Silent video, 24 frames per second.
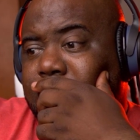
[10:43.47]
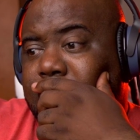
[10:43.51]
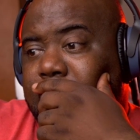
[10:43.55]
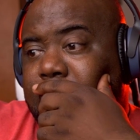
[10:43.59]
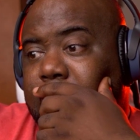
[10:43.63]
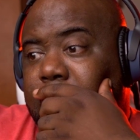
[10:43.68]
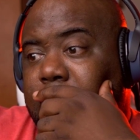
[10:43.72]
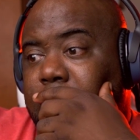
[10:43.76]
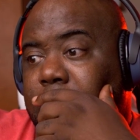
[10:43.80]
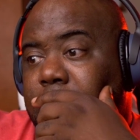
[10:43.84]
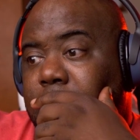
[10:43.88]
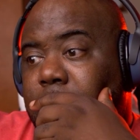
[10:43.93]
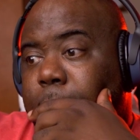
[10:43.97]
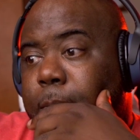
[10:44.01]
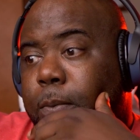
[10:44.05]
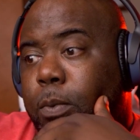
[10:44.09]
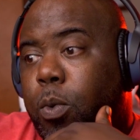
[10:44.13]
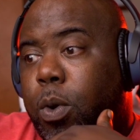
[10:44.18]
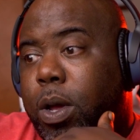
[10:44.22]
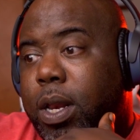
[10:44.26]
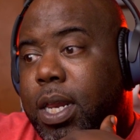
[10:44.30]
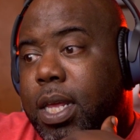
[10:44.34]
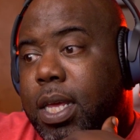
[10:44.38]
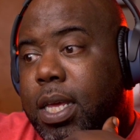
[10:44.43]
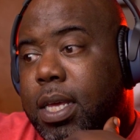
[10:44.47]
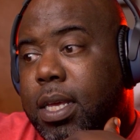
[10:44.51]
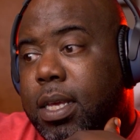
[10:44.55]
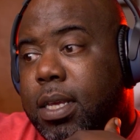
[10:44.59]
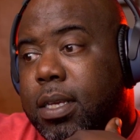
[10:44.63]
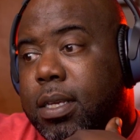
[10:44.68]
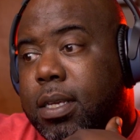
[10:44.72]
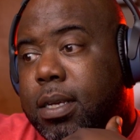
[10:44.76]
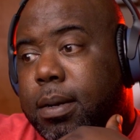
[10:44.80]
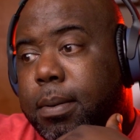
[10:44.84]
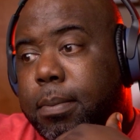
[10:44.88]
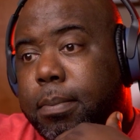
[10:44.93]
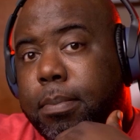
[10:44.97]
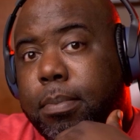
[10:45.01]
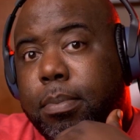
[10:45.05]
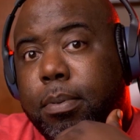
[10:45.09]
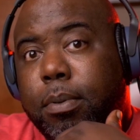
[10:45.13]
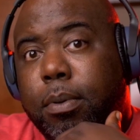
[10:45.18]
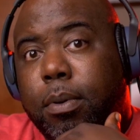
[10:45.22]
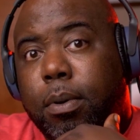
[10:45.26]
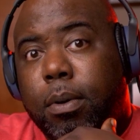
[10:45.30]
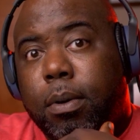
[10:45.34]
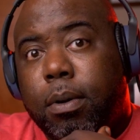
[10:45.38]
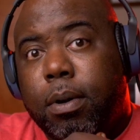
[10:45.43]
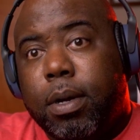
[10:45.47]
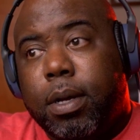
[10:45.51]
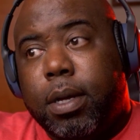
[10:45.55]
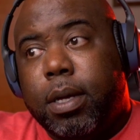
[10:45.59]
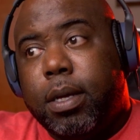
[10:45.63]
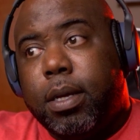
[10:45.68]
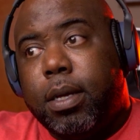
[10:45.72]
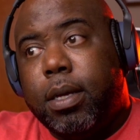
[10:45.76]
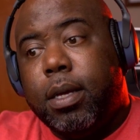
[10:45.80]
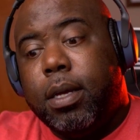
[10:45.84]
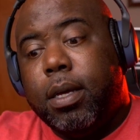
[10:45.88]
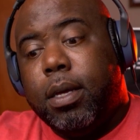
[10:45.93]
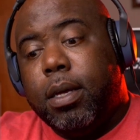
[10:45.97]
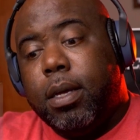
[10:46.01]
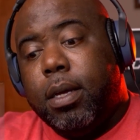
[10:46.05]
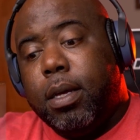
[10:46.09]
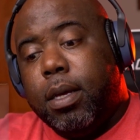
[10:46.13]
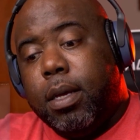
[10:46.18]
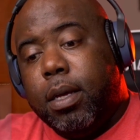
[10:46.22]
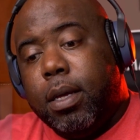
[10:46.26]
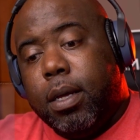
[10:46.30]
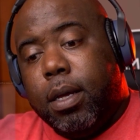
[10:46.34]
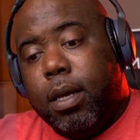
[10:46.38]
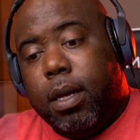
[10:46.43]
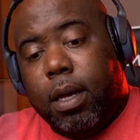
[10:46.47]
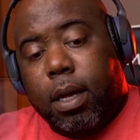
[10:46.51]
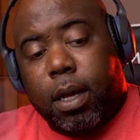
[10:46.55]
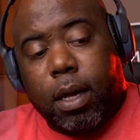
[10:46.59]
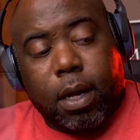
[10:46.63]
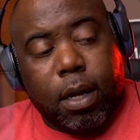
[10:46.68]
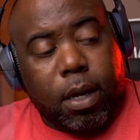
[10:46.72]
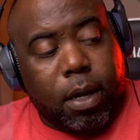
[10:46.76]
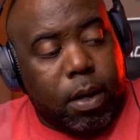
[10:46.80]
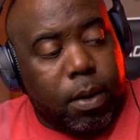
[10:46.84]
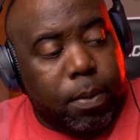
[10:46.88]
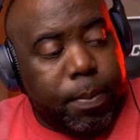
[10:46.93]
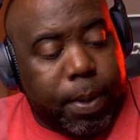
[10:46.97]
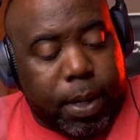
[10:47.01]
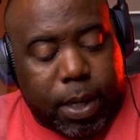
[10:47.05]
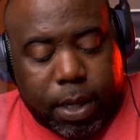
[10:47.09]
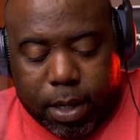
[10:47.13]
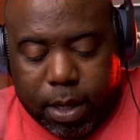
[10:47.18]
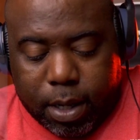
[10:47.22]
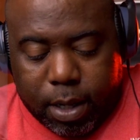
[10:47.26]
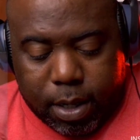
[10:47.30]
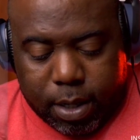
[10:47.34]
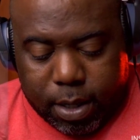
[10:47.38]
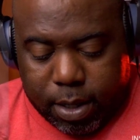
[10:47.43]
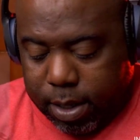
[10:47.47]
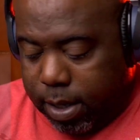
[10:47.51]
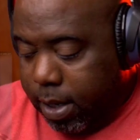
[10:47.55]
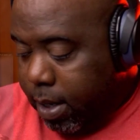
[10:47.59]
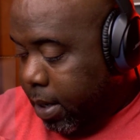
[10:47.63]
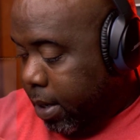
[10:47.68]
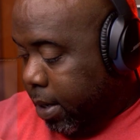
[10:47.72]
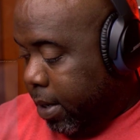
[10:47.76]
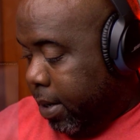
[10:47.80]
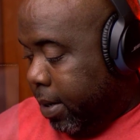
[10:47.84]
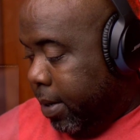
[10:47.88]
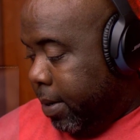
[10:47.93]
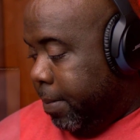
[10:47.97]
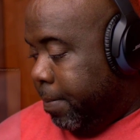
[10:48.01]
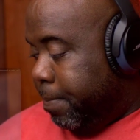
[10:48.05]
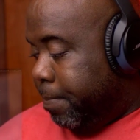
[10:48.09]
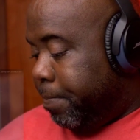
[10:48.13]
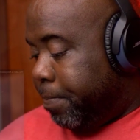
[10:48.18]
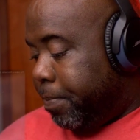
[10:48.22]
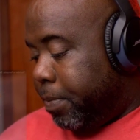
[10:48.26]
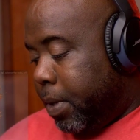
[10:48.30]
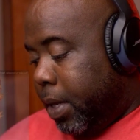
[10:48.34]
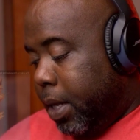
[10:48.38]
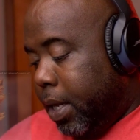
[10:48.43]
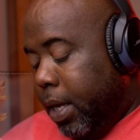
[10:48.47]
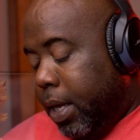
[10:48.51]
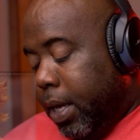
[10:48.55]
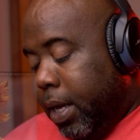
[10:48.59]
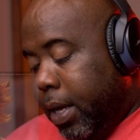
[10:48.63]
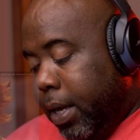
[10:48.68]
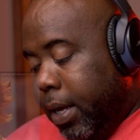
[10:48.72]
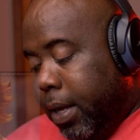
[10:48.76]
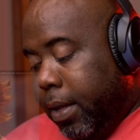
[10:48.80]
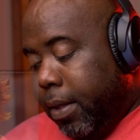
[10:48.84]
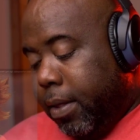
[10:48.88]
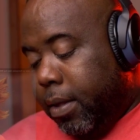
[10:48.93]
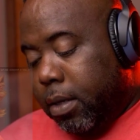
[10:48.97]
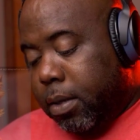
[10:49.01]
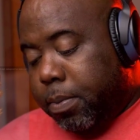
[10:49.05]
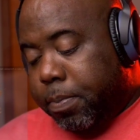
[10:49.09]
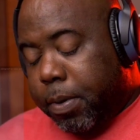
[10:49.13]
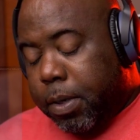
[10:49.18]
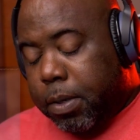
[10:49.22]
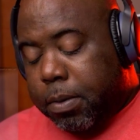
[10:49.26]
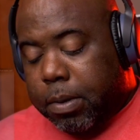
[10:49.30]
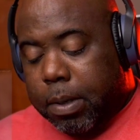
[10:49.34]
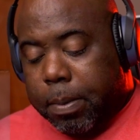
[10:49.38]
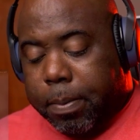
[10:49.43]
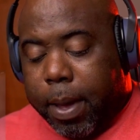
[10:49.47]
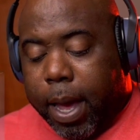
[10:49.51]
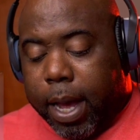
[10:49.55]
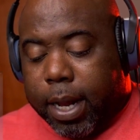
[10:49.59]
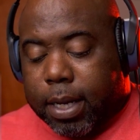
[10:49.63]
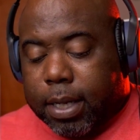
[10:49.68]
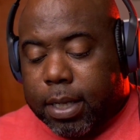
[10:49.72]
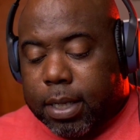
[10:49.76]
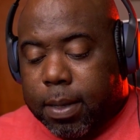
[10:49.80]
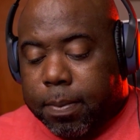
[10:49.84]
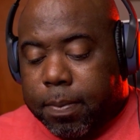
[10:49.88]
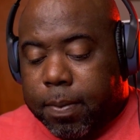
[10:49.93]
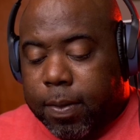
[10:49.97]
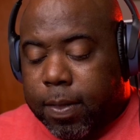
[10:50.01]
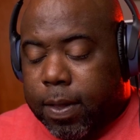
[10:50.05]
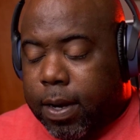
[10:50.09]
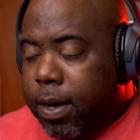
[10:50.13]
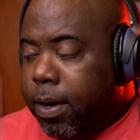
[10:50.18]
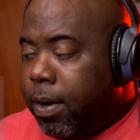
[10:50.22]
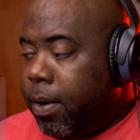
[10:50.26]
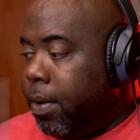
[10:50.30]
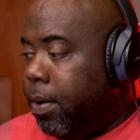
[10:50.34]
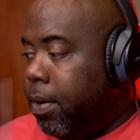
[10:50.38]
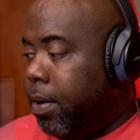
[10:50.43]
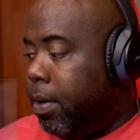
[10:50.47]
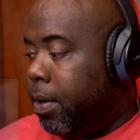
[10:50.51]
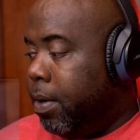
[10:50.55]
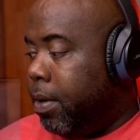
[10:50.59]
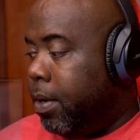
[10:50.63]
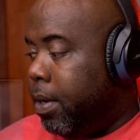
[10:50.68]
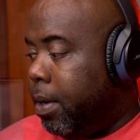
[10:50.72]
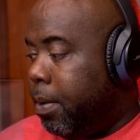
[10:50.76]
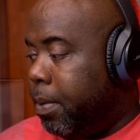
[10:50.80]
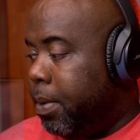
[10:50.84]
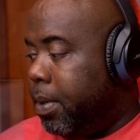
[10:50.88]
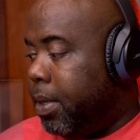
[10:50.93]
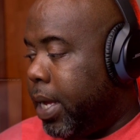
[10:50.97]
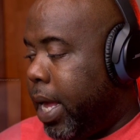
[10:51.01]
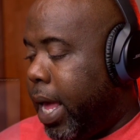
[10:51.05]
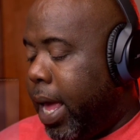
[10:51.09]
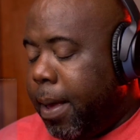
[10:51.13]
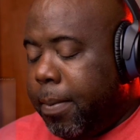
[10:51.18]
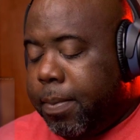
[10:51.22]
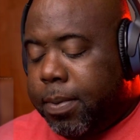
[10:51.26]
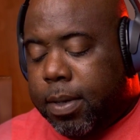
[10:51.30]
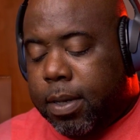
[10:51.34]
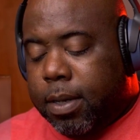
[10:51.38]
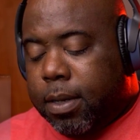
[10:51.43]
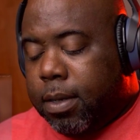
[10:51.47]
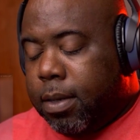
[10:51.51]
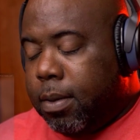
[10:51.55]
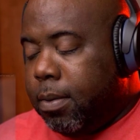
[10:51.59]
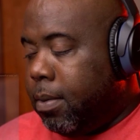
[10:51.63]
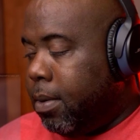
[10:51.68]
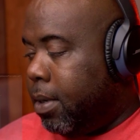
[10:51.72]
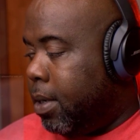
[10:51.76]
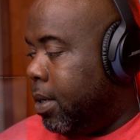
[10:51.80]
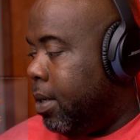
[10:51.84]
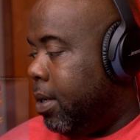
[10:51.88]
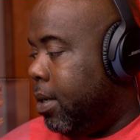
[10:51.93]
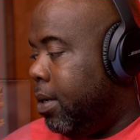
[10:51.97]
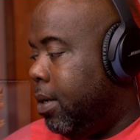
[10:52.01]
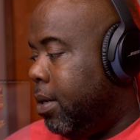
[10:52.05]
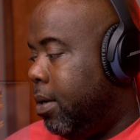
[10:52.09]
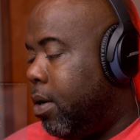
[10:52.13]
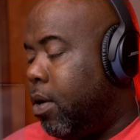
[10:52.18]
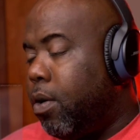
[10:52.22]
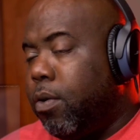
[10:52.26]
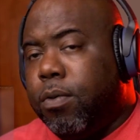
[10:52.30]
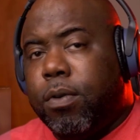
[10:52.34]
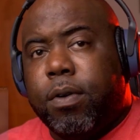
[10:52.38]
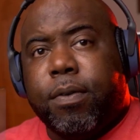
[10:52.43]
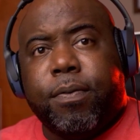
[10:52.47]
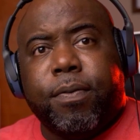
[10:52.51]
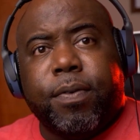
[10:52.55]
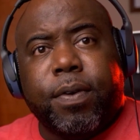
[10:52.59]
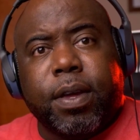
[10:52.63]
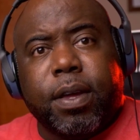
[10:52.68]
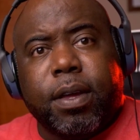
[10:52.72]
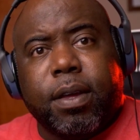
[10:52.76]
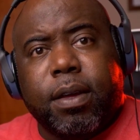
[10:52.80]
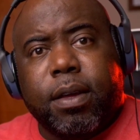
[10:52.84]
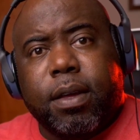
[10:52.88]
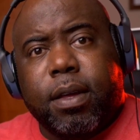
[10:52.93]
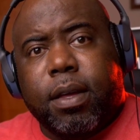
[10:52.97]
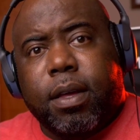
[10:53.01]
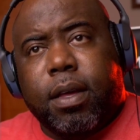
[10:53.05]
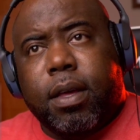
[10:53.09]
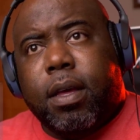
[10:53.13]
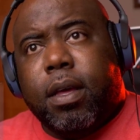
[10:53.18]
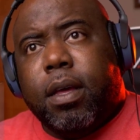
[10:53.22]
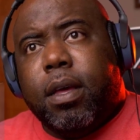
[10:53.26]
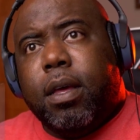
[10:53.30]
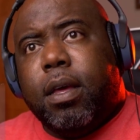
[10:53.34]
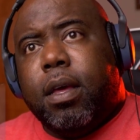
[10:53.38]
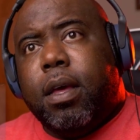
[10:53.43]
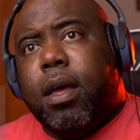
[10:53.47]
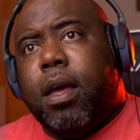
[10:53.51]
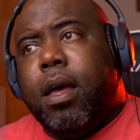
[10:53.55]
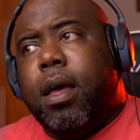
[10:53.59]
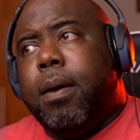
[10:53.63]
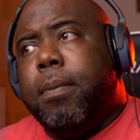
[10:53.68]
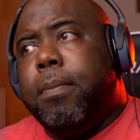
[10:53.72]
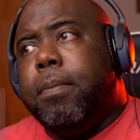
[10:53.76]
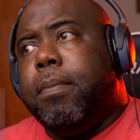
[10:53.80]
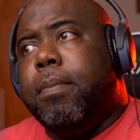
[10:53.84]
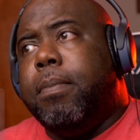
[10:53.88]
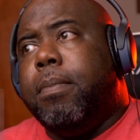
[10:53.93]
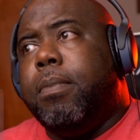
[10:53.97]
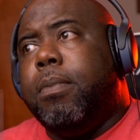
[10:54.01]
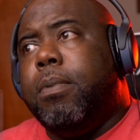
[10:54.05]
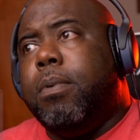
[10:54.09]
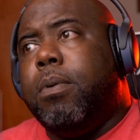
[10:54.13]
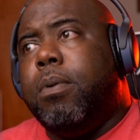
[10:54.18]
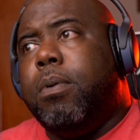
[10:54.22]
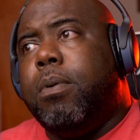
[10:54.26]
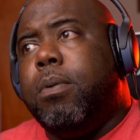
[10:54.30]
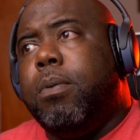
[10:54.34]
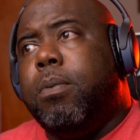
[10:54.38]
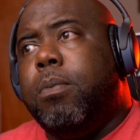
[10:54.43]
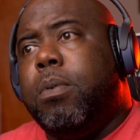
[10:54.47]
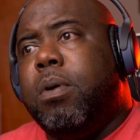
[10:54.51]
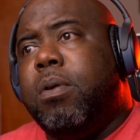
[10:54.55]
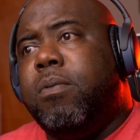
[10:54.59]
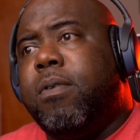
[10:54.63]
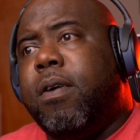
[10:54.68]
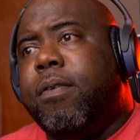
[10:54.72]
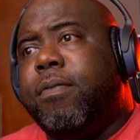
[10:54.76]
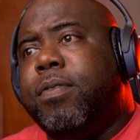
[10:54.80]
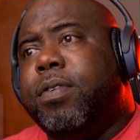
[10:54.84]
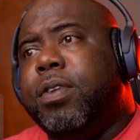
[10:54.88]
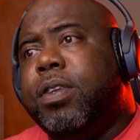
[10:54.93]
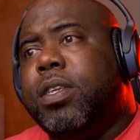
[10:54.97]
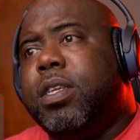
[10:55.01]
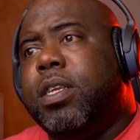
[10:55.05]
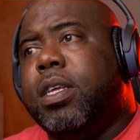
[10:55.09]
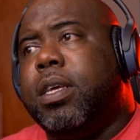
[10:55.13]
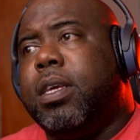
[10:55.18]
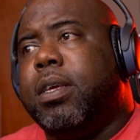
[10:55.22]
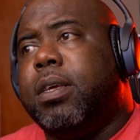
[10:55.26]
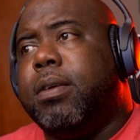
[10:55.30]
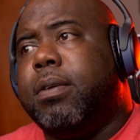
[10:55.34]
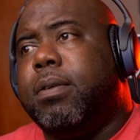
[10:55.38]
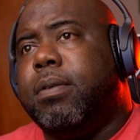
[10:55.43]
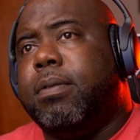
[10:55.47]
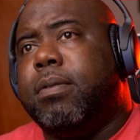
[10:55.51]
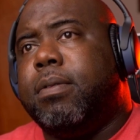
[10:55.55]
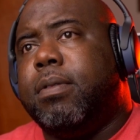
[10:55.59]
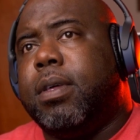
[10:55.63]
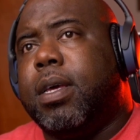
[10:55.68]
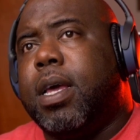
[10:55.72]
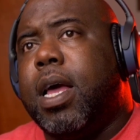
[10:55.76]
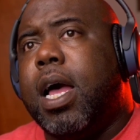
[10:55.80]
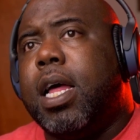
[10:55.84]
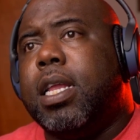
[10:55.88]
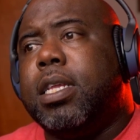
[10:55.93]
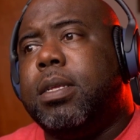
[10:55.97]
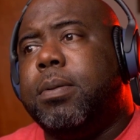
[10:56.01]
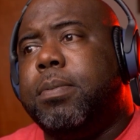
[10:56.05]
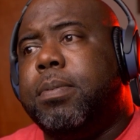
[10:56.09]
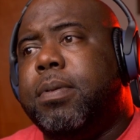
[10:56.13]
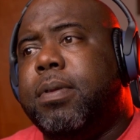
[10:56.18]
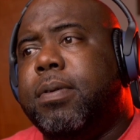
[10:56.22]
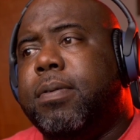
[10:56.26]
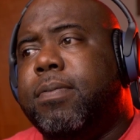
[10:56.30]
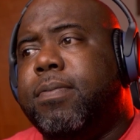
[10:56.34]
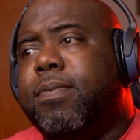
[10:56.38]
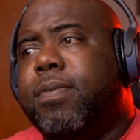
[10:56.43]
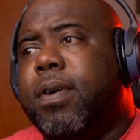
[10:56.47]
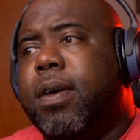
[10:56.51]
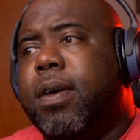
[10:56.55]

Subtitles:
Eat him when he's a boy. Oh my god. This brings me back to something that I heard that was absolutely horrific. When referencing the concept of